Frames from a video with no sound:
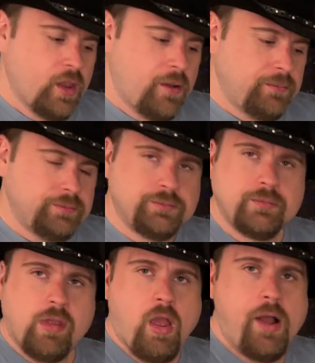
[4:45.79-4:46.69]
Yeah, they're
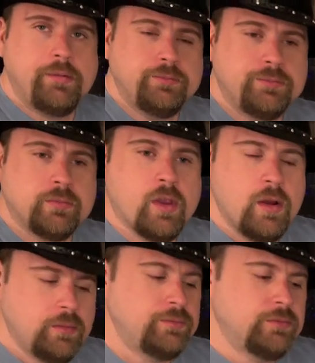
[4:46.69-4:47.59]
great.
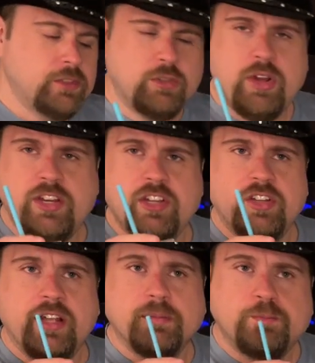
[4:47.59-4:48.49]
That's what they taste
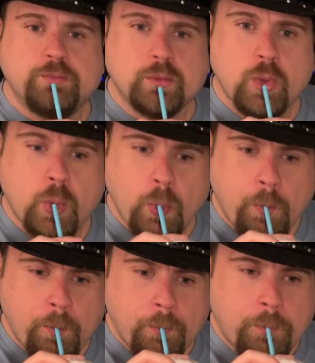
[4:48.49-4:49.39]
like. They go good on salad.